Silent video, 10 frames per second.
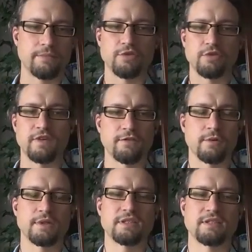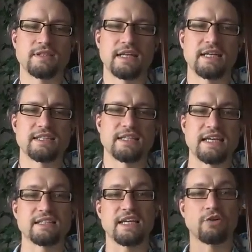sort of influences that Augustine
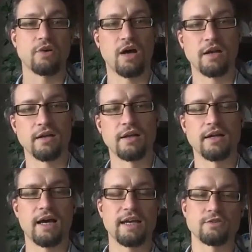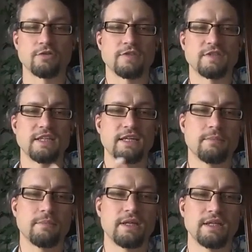has later on. I can sort of see
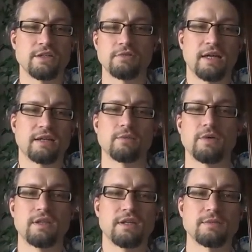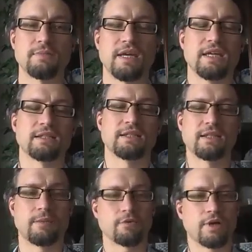him interacting with his pagan
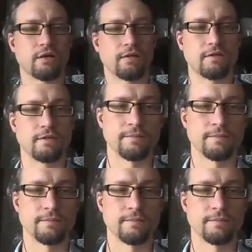contemporaries.